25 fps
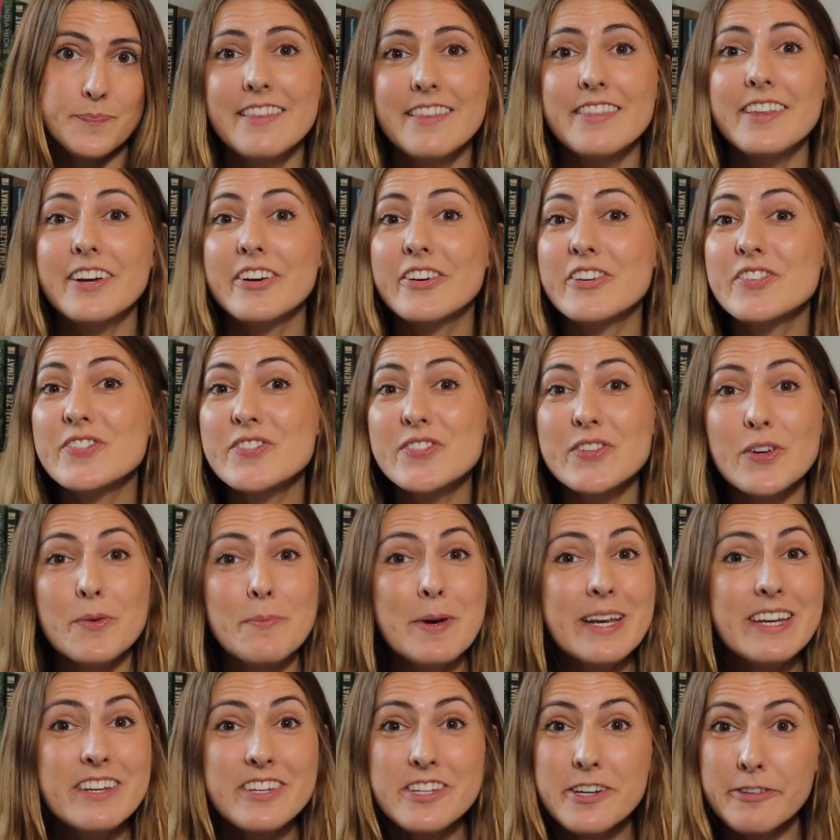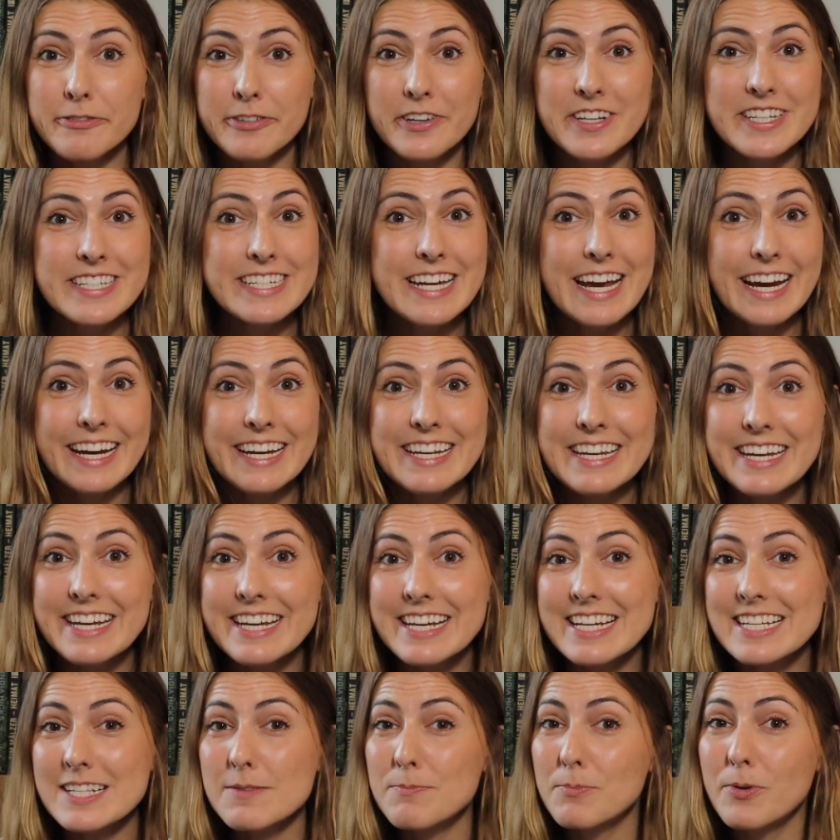There's so many different
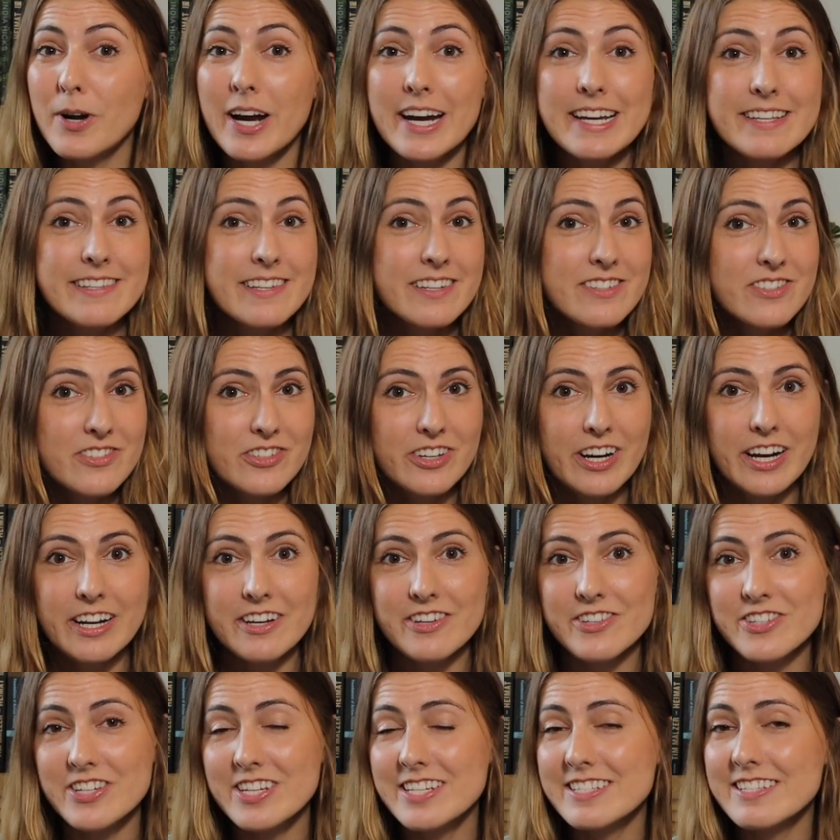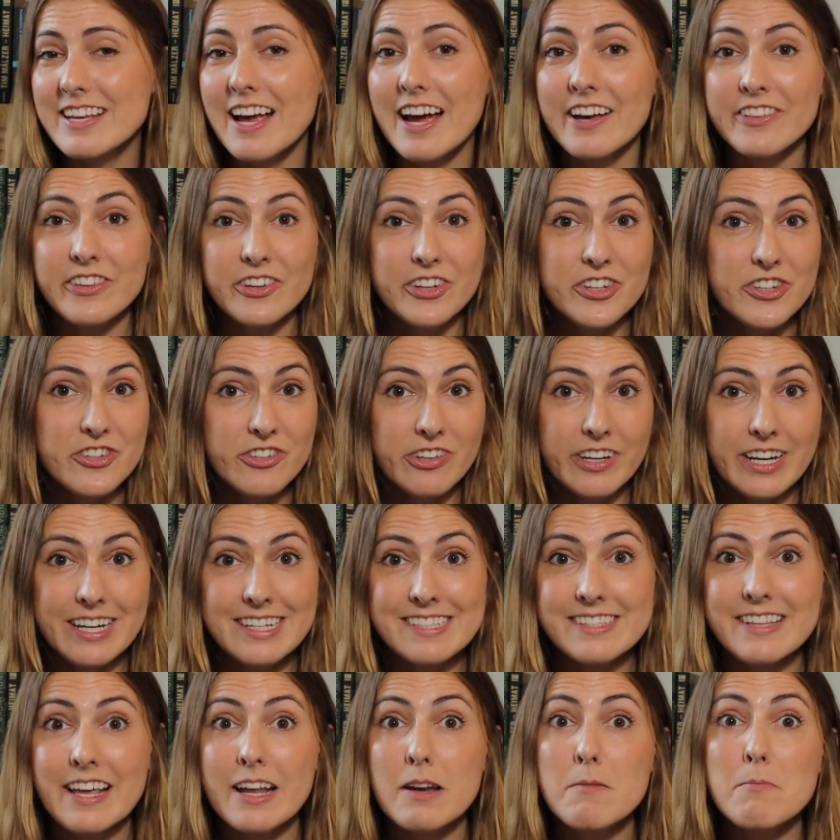techniques, pricing strategies, other
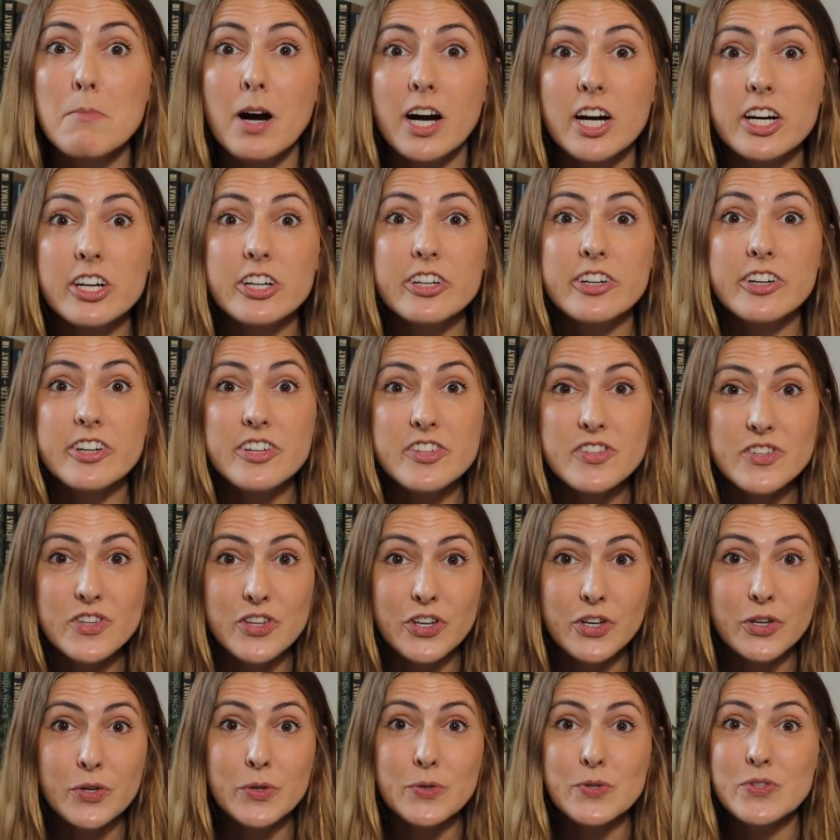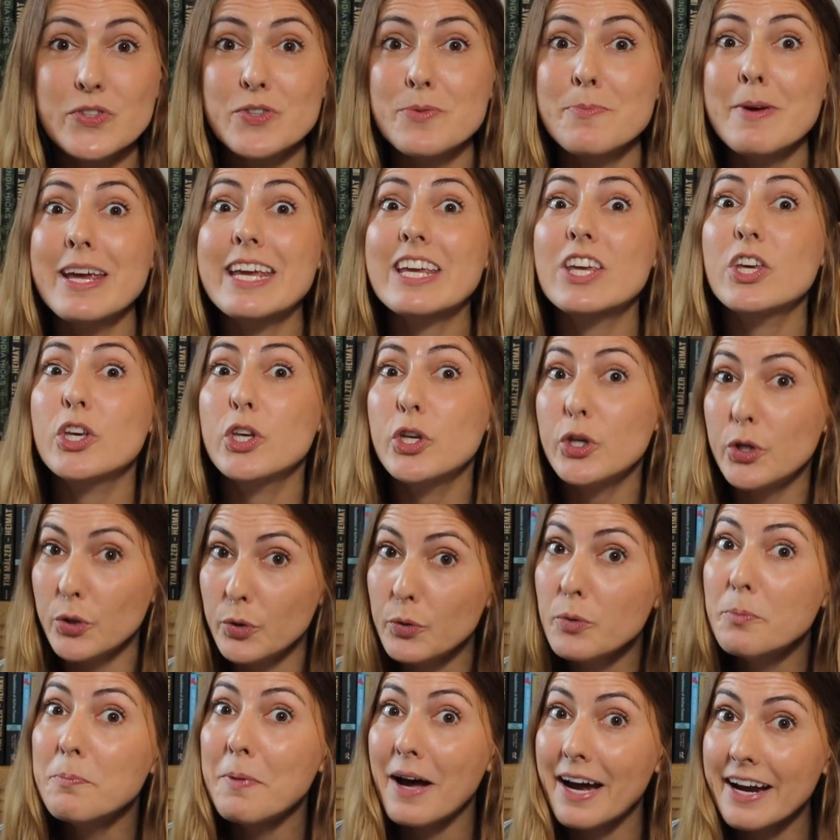tricks that marketers use to make
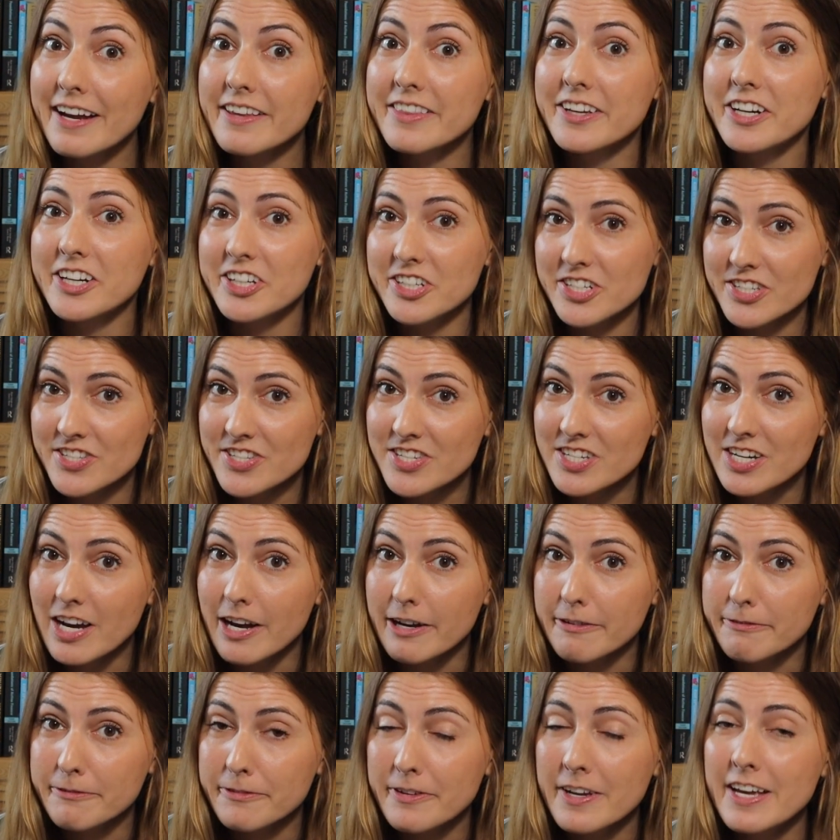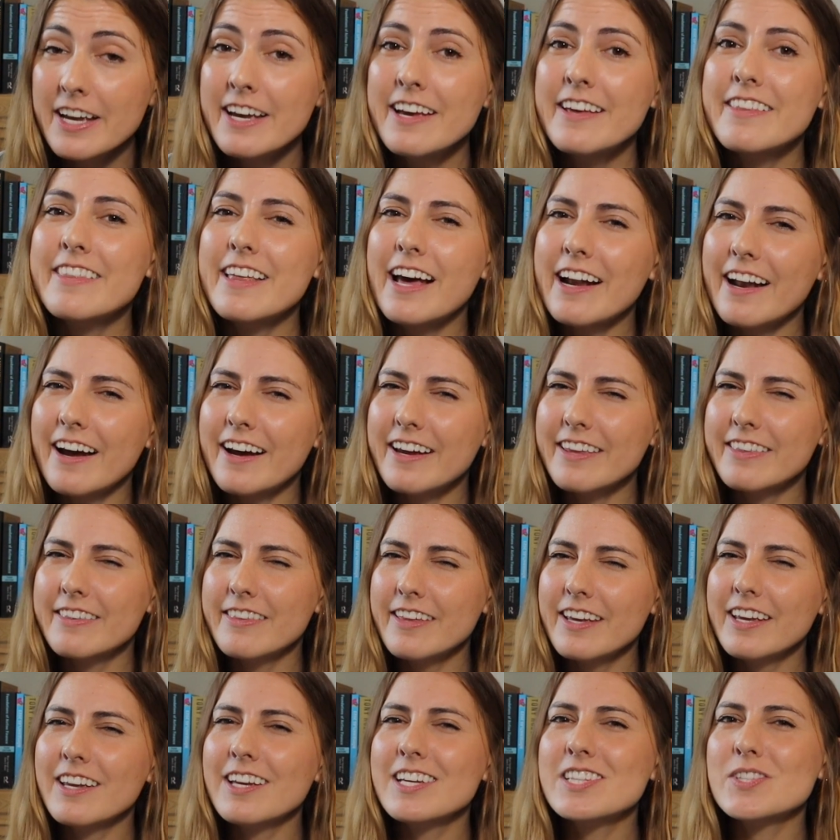you buy their stuff that I
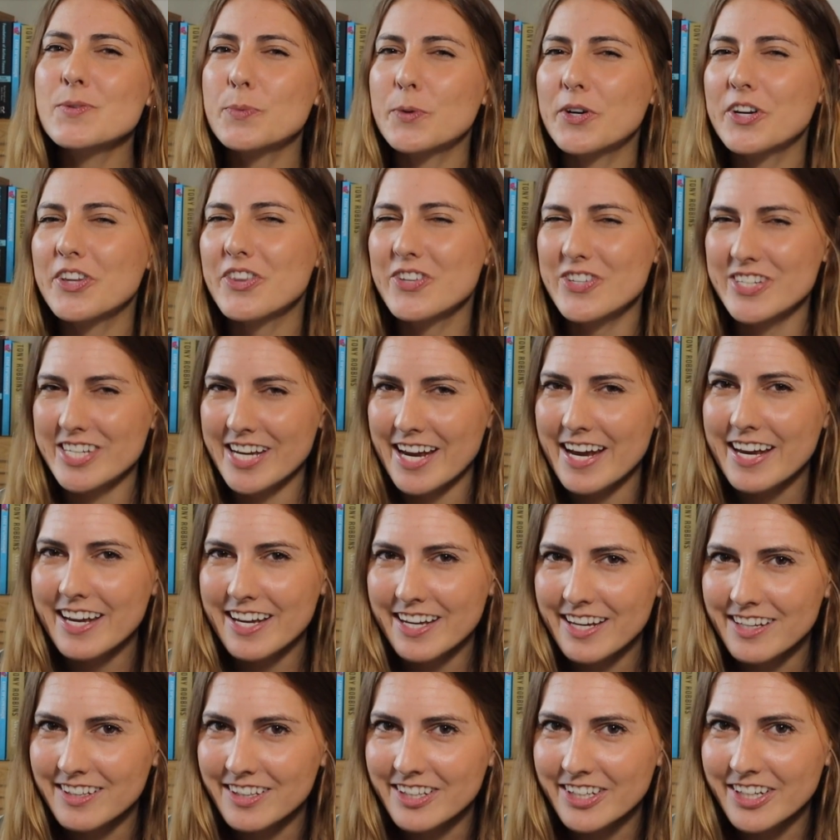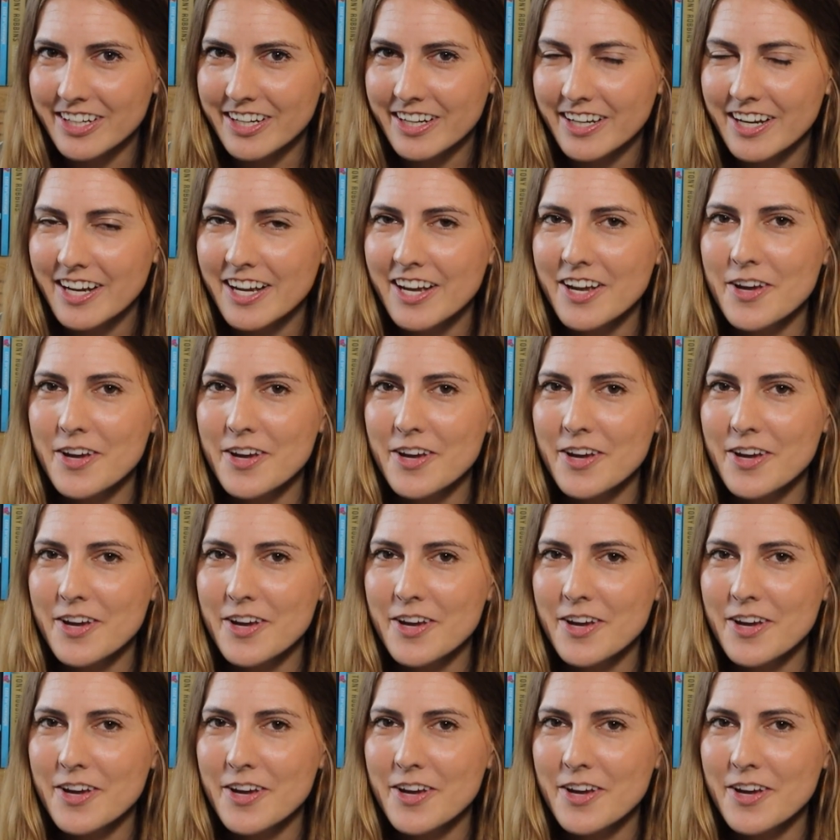think it's worth taking a look.